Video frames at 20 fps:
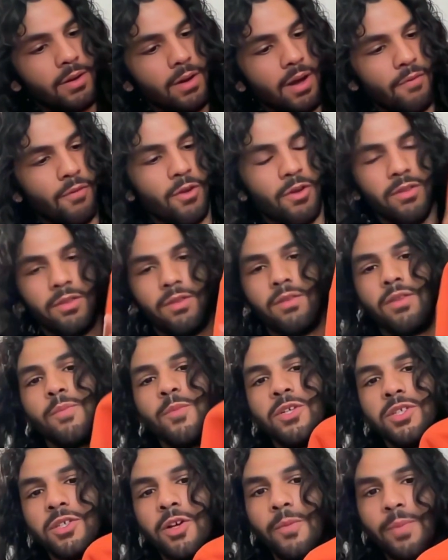I've got the
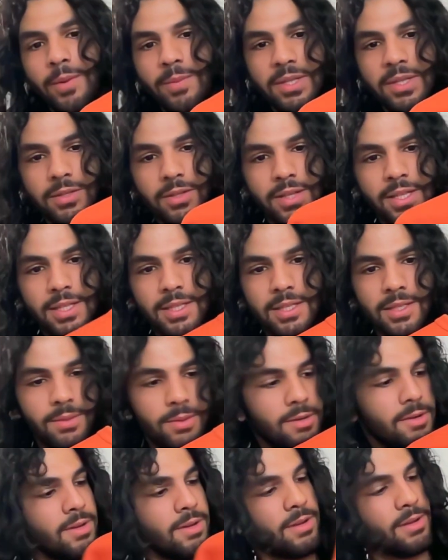most compliments on this as
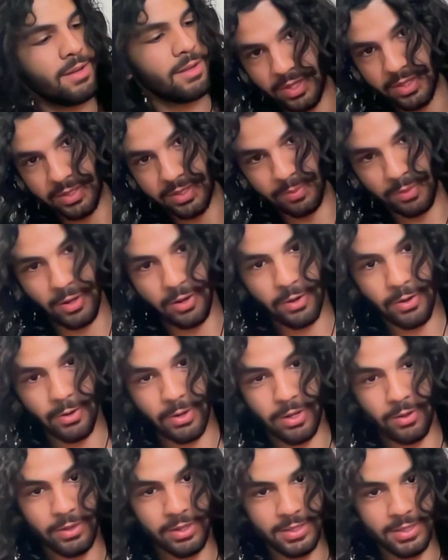well. Some
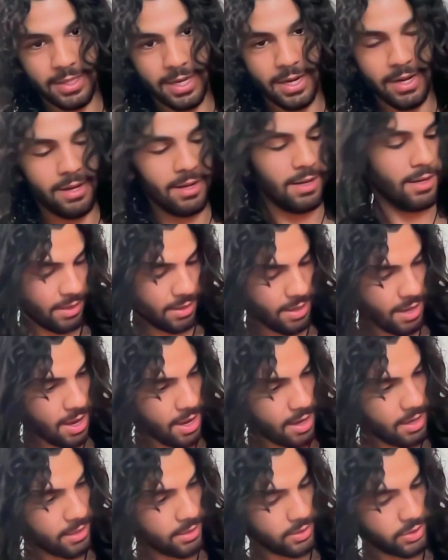logoing on the side. Yeah,
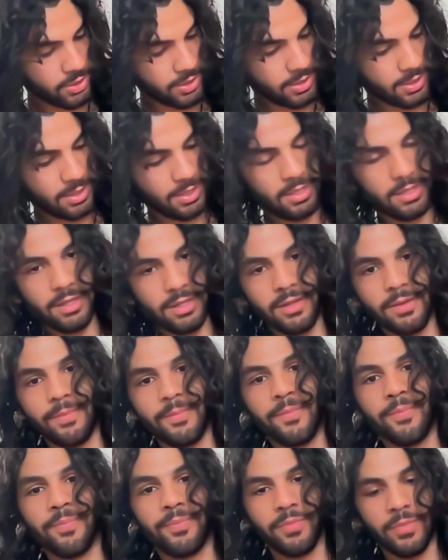it's just
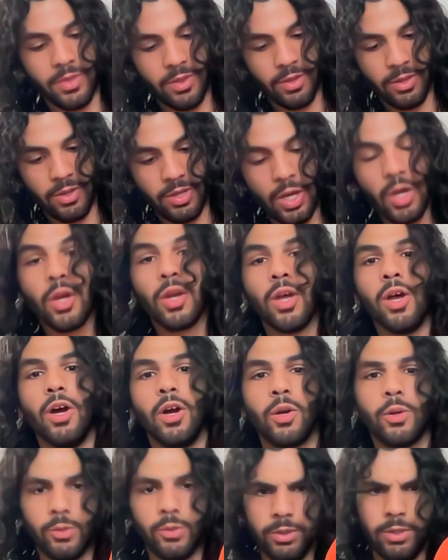
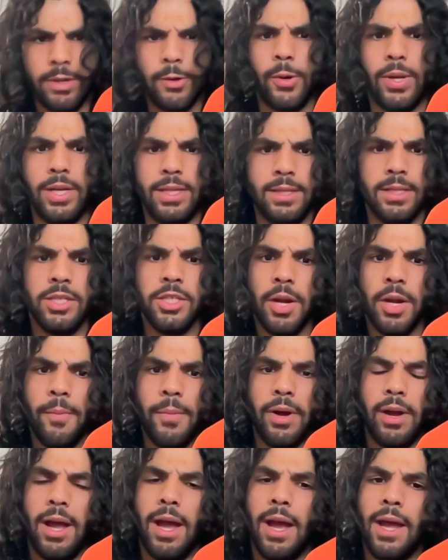a good quality
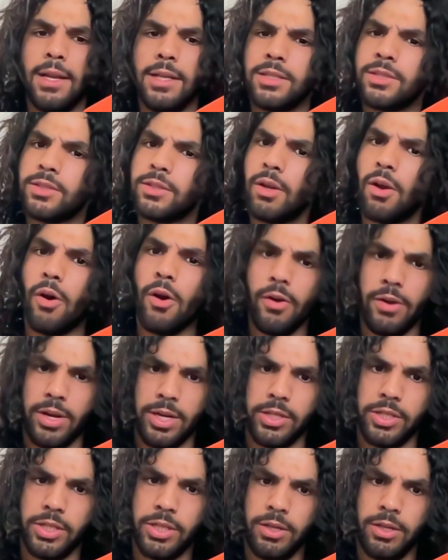jumper, and it's
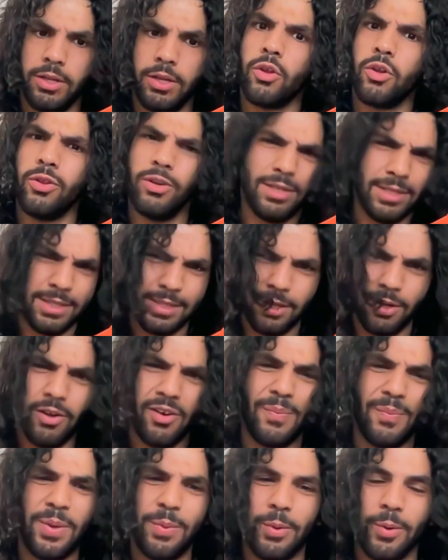orange. You don't see a
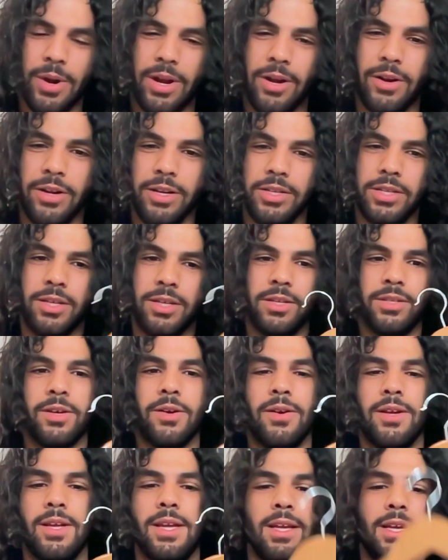lot of people wearing orange,
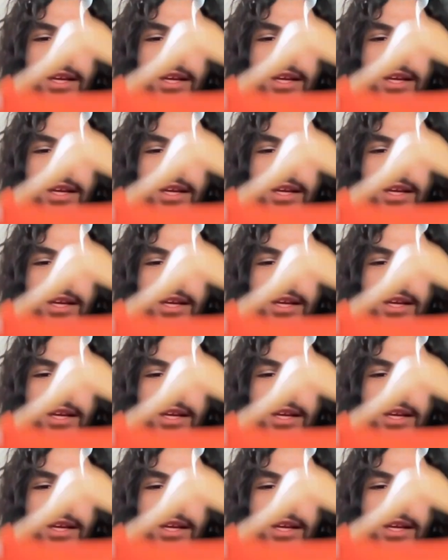so it